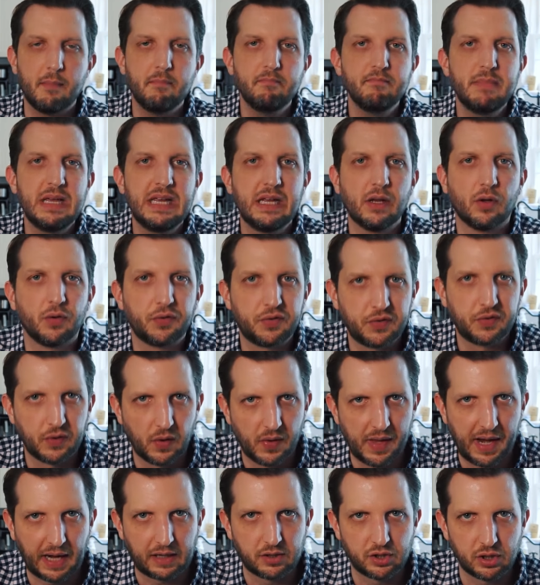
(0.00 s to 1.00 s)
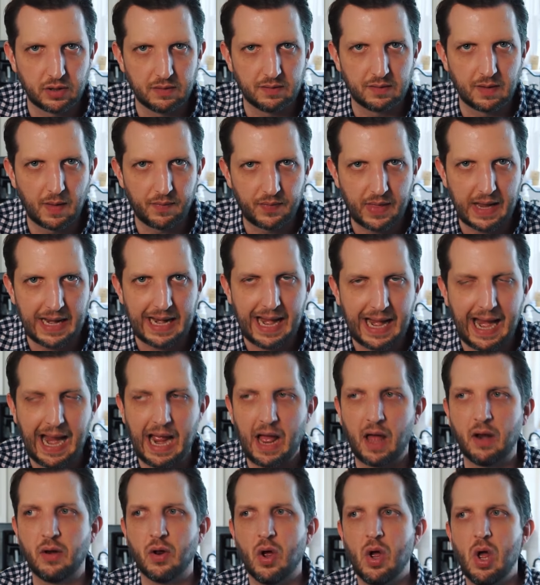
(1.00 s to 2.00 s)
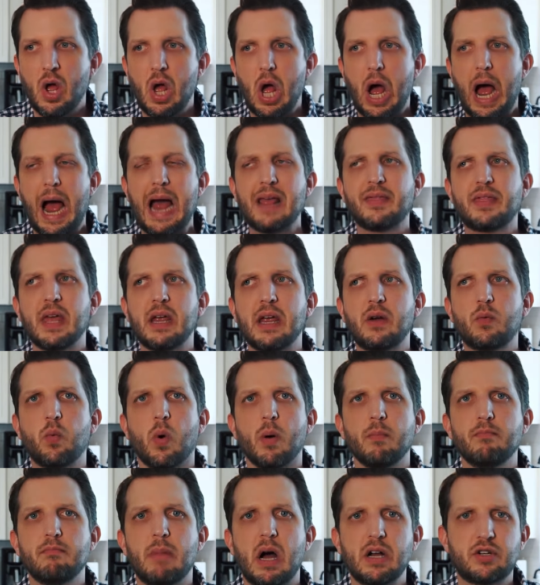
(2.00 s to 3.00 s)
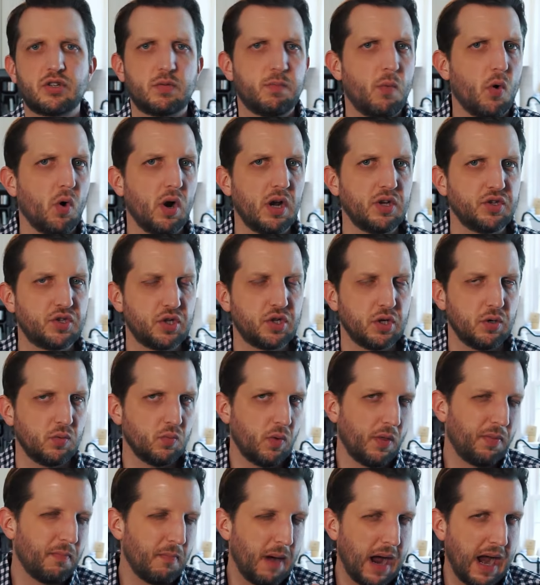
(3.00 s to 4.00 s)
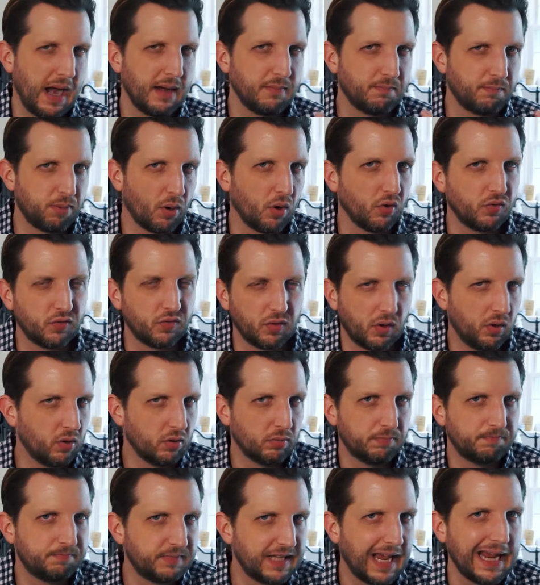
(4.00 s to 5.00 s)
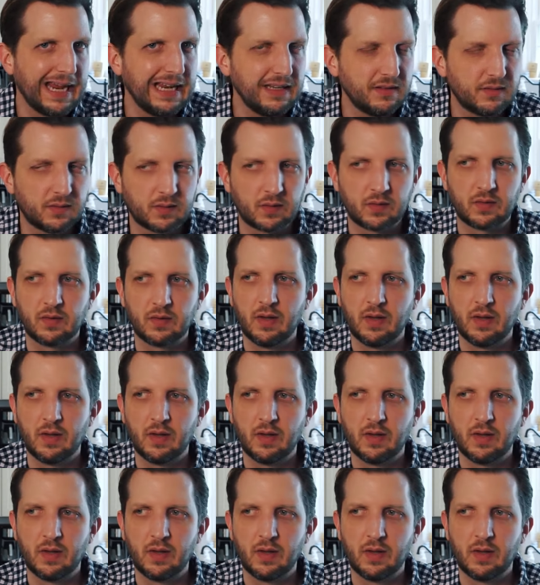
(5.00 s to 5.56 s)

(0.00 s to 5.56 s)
meal selections that they had, I think we're much more in tune with my personal tastes.